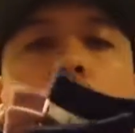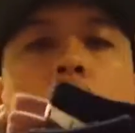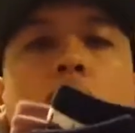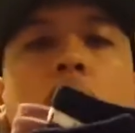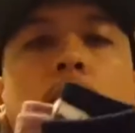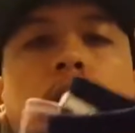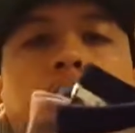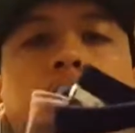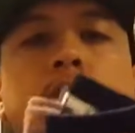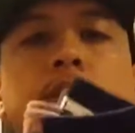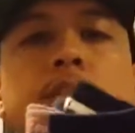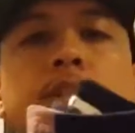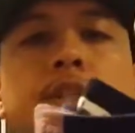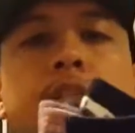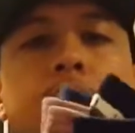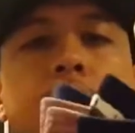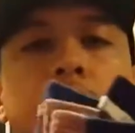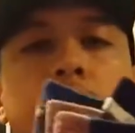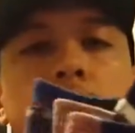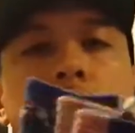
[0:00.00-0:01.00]
got all of these
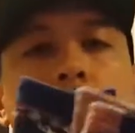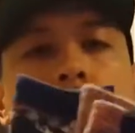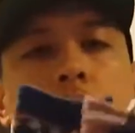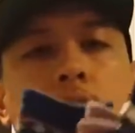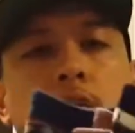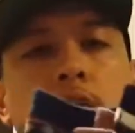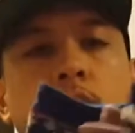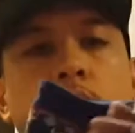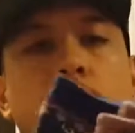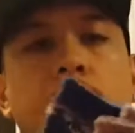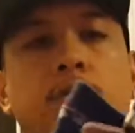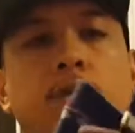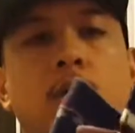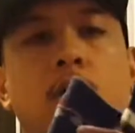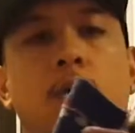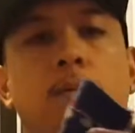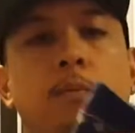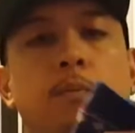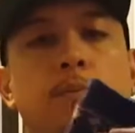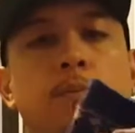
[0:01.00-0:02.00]
here
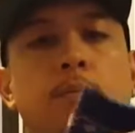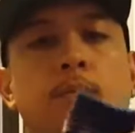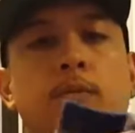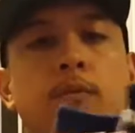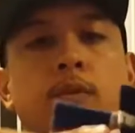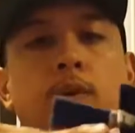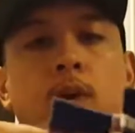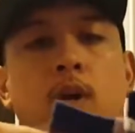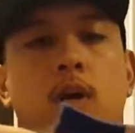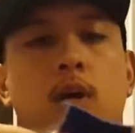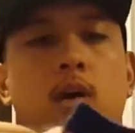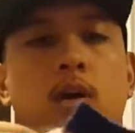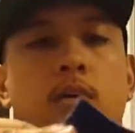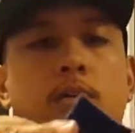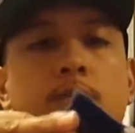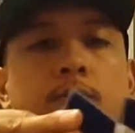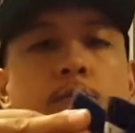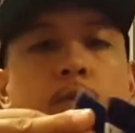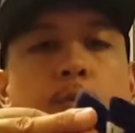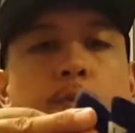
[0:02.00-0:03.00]
from
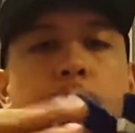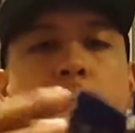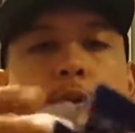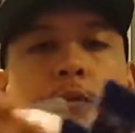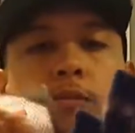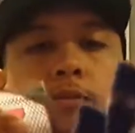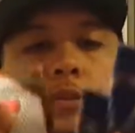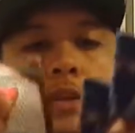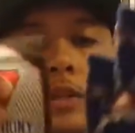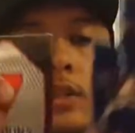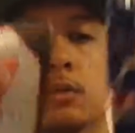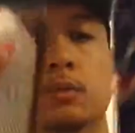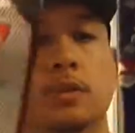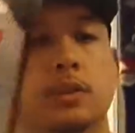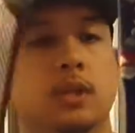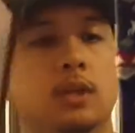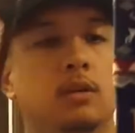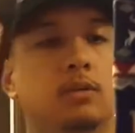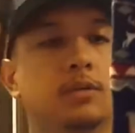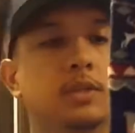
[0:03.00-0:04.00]
for bare feet
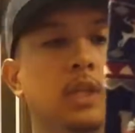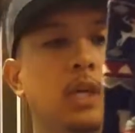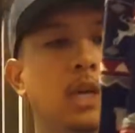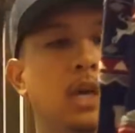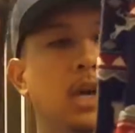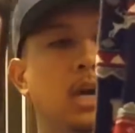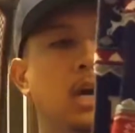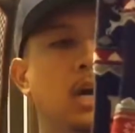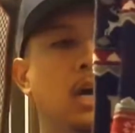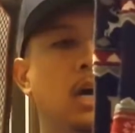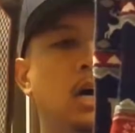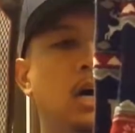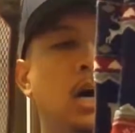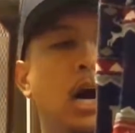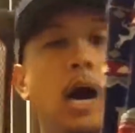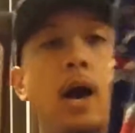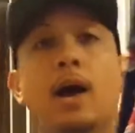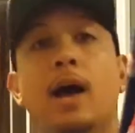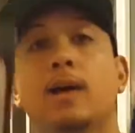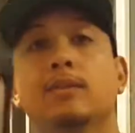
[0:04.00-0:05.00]
themselves.
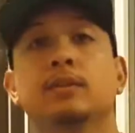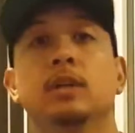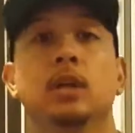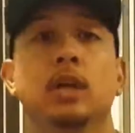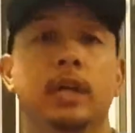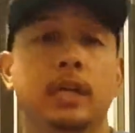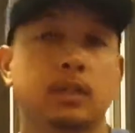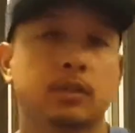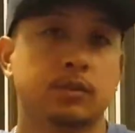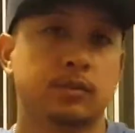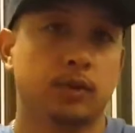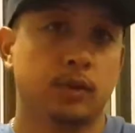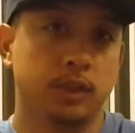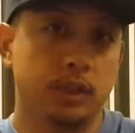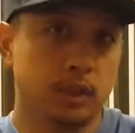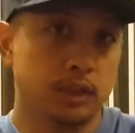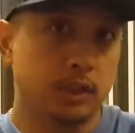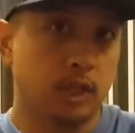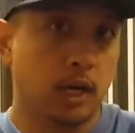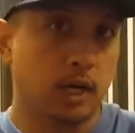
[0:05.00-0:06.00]
I'll have the links for
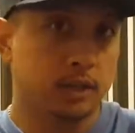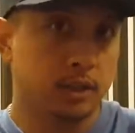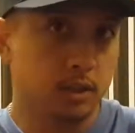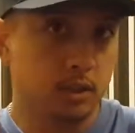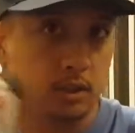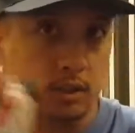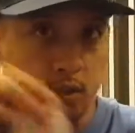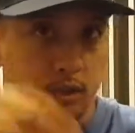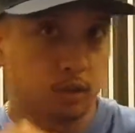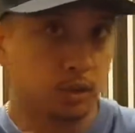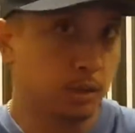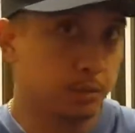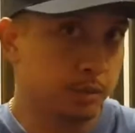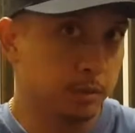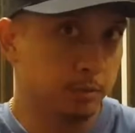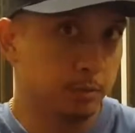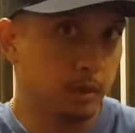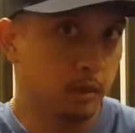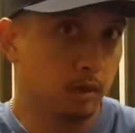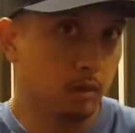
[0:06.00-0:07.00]
these socks in the
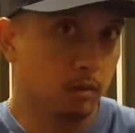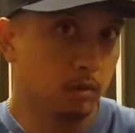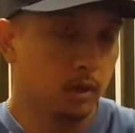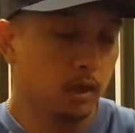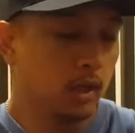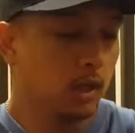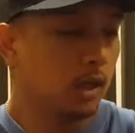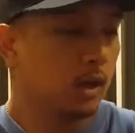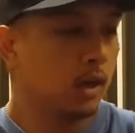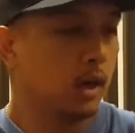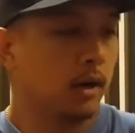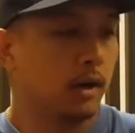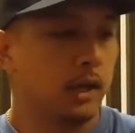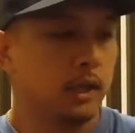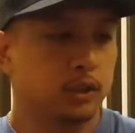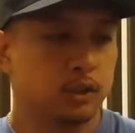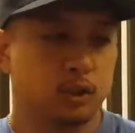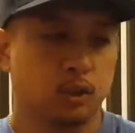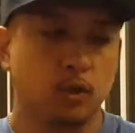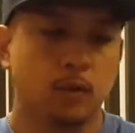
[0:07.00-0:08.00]
description below. All
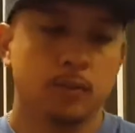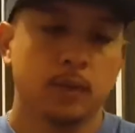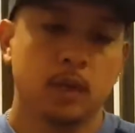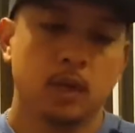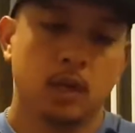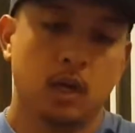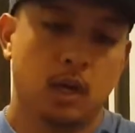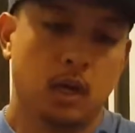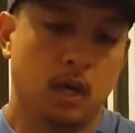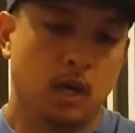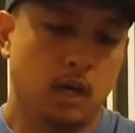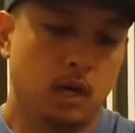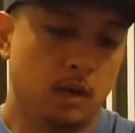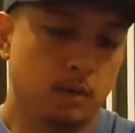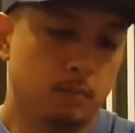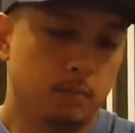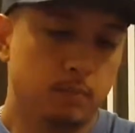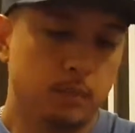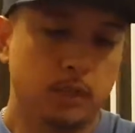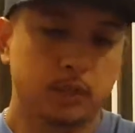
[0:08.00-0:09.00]
right, so
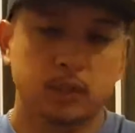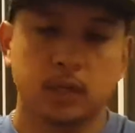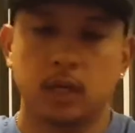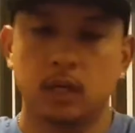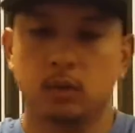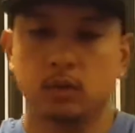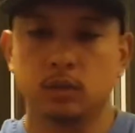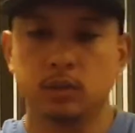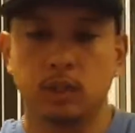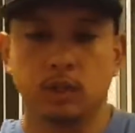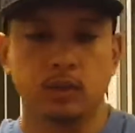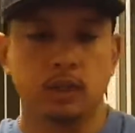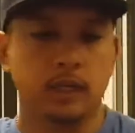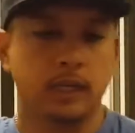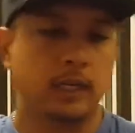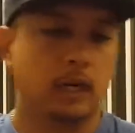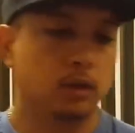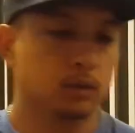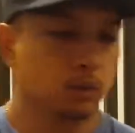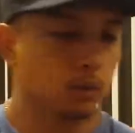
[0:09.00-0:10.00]
let's kind of go down the
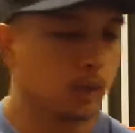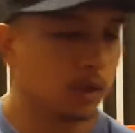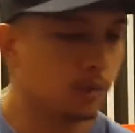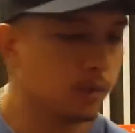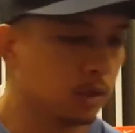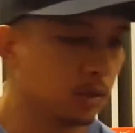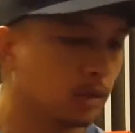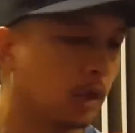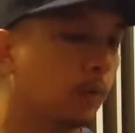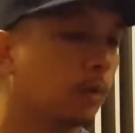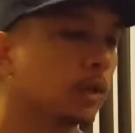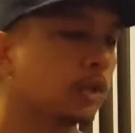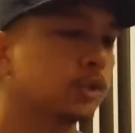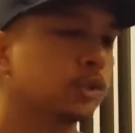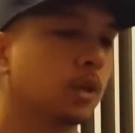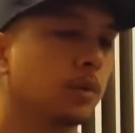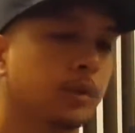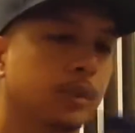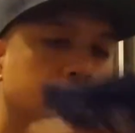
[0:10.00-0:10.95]
line. What I want to do, I want to start